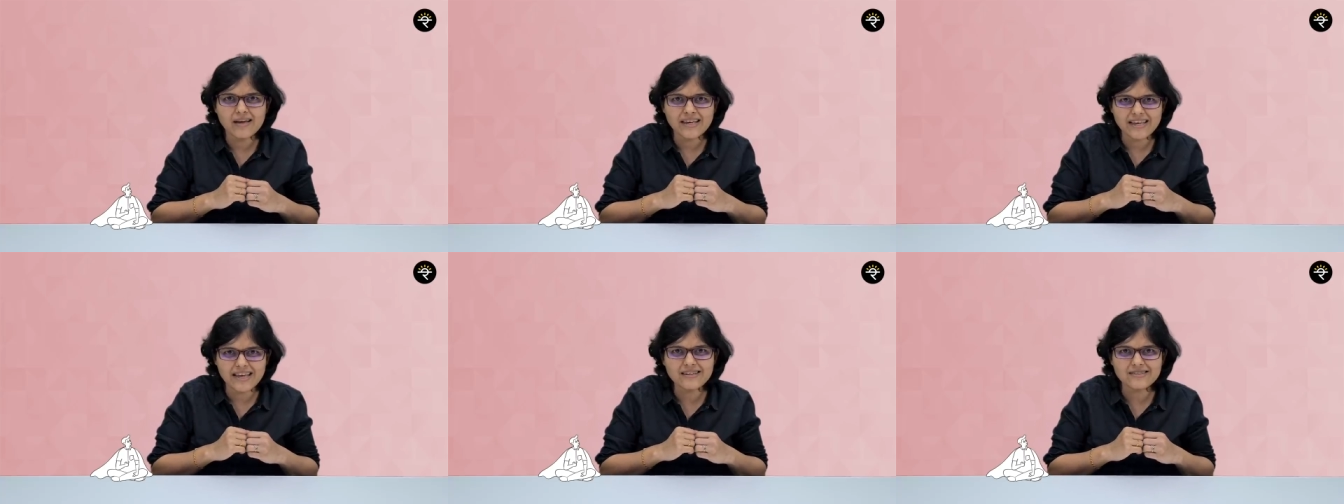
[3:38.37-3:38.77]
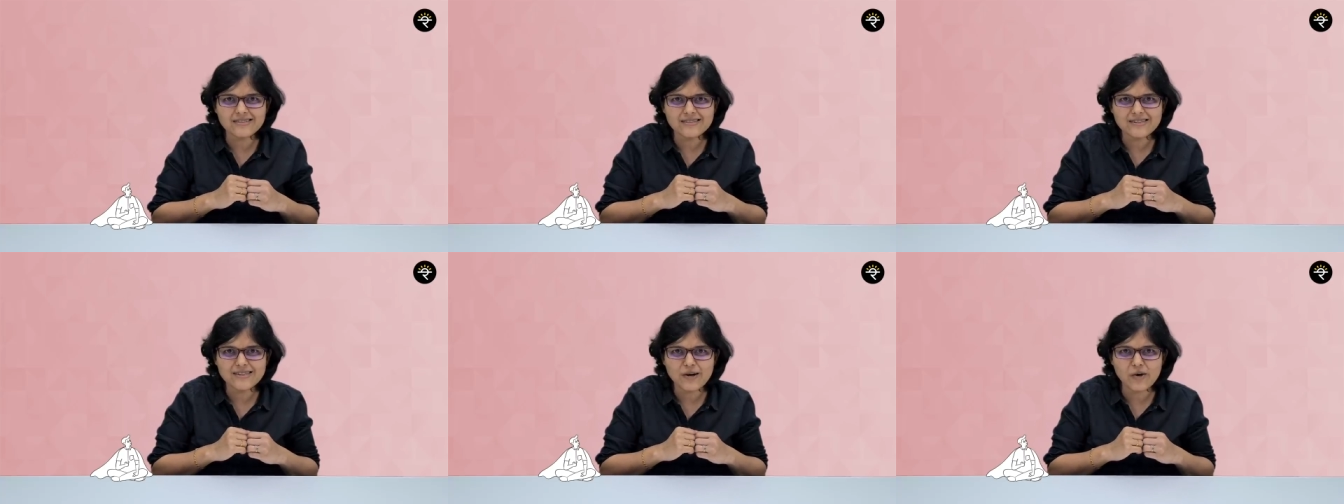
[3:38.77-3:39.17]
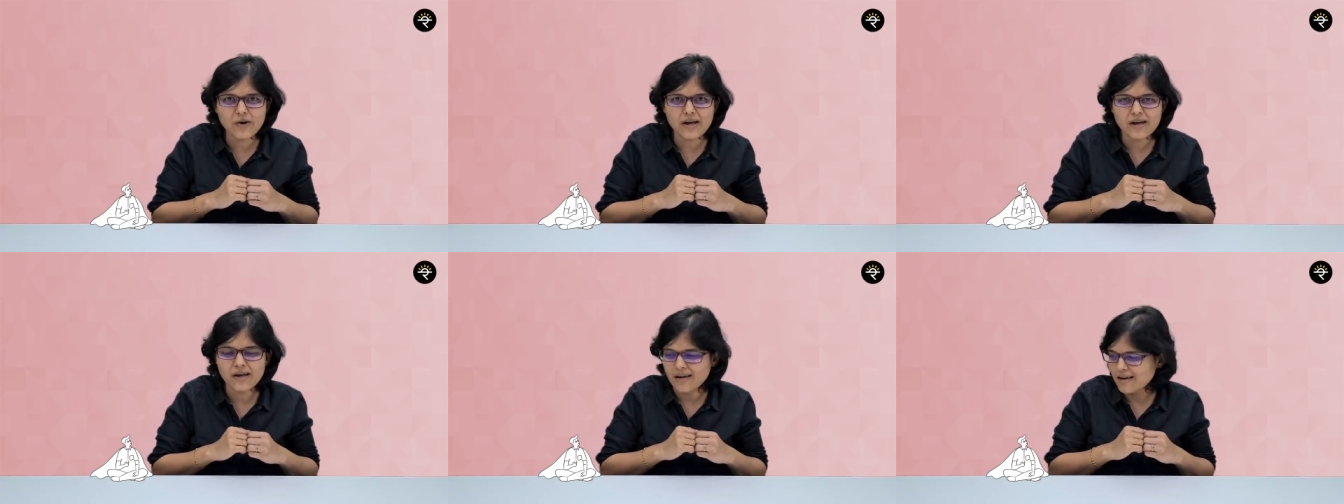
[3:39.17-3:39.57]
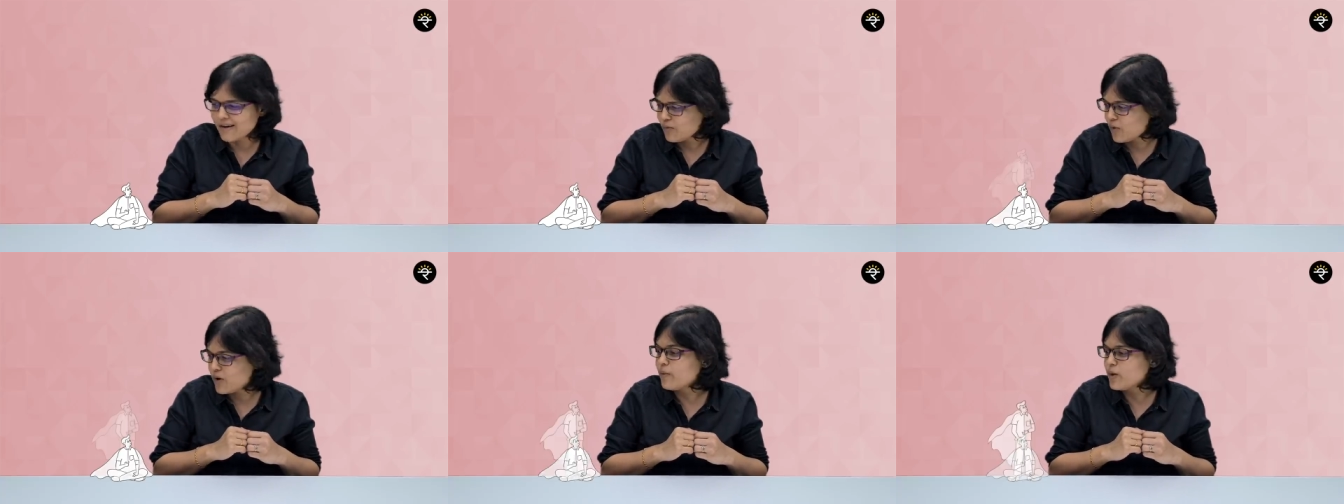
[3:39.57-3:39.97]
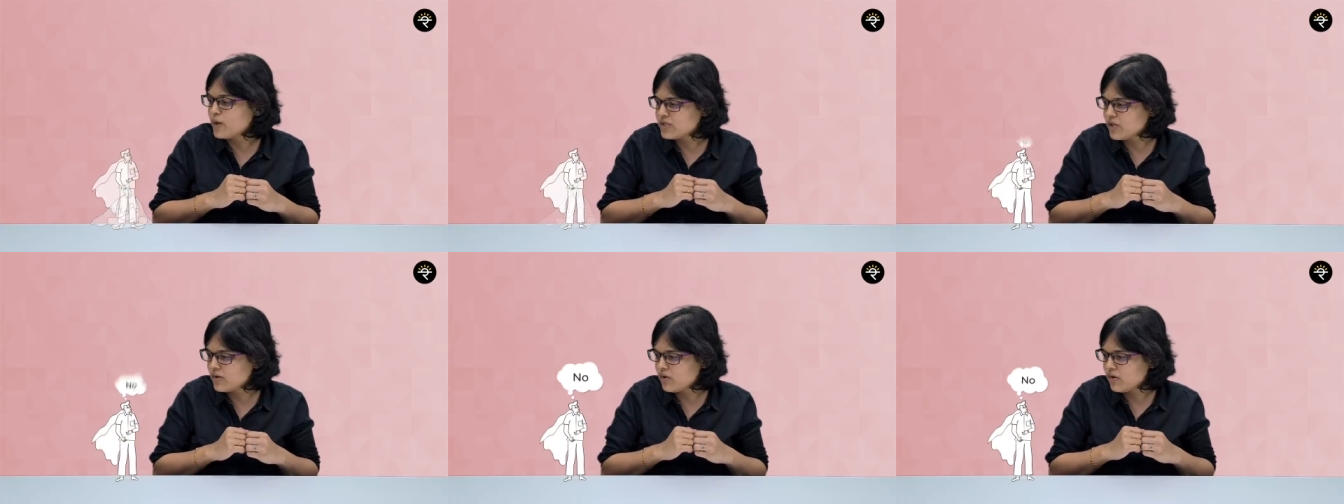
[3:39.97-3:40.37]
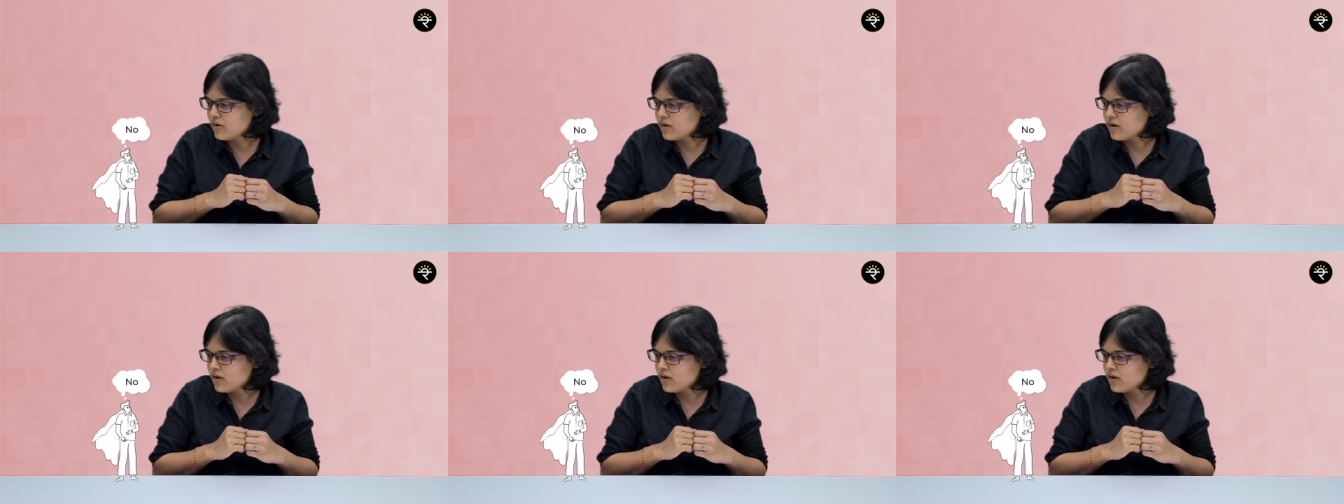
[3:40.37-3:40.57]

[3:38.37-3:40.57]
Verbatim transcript: Yes. Okay. What about you, Chandu?